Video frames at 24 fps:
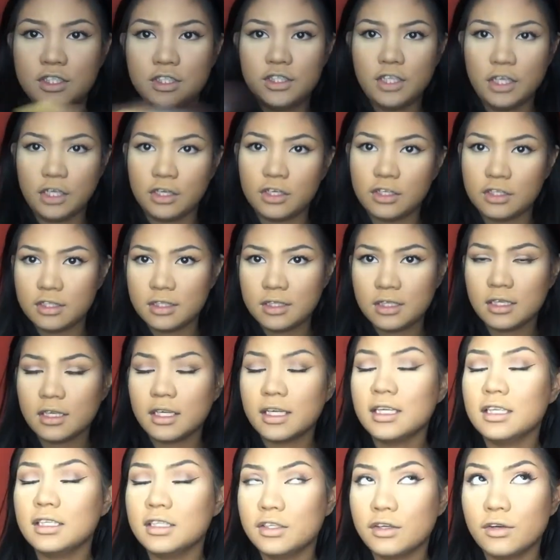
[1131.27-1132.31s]
darker
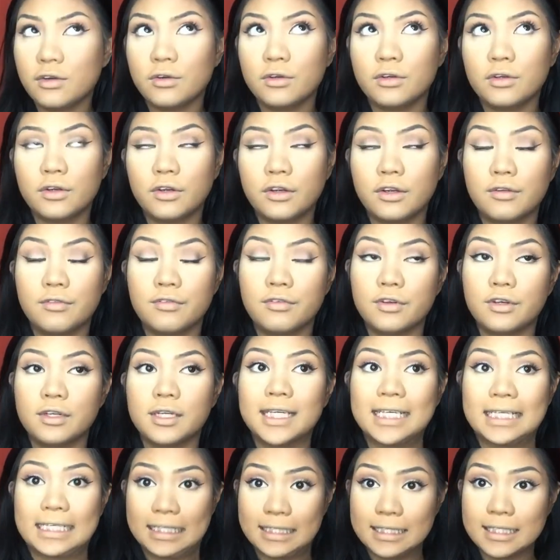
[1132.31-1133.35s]
skin tone, or if you're
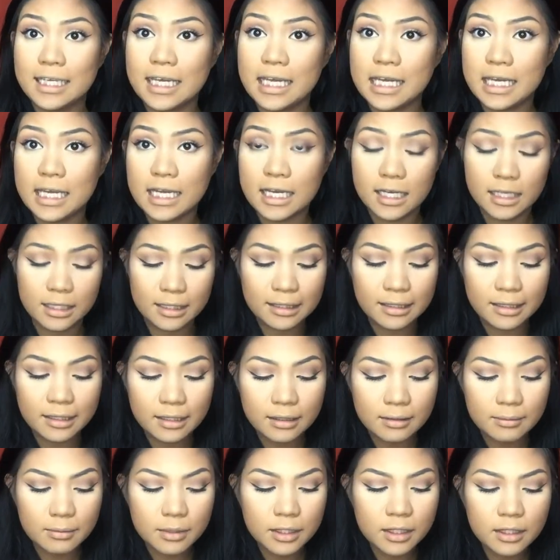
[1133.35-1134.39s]
like tan
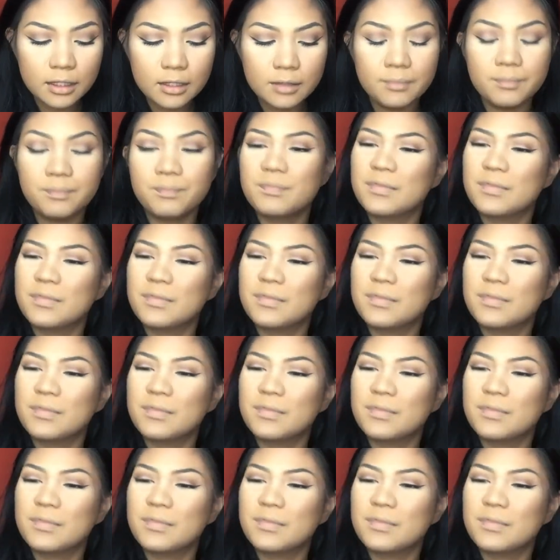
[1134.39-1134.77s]
like me.